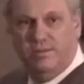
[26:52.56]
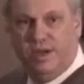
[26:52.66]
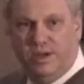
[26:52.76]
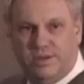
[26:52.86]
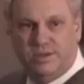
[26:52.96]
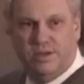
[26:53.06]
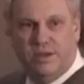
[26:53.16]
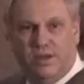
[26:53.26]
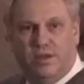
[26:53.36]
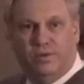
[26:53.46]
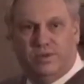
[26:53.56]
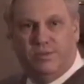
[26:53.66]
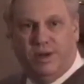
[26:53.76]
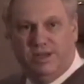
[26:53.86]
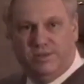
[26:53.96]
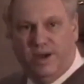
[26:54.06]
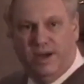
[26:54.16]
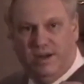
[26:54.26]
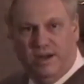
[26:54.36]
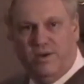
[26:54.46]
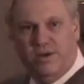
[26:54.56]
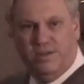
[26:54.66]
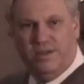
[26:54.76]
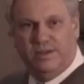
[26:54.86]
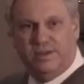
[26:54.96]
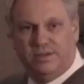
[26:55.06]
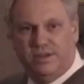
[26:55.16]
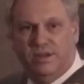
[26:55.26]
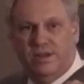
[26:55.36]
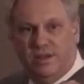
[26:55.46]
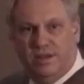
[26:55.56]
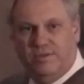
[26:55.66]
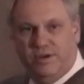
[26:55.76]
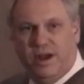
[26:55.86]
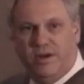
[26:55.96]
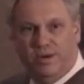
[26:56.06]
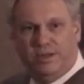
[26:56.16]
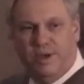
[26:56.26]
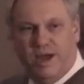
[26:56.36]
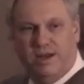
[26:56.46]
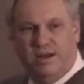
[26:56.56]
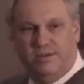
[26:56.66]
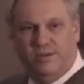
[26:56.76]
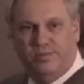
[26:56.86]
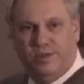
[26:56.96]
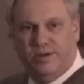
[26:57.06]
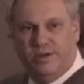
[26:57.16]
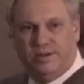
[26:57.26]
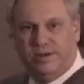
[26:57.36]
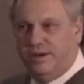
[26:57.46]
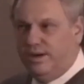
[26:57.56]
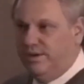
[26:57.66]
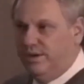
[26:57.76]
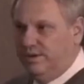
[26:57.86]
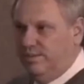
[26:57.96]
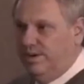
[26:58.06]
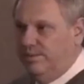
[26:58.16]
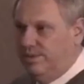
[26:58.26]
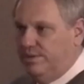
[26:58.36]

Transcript: Because when somebody's ready to go on this, if you're not responding to them, then they're going to start calling other people.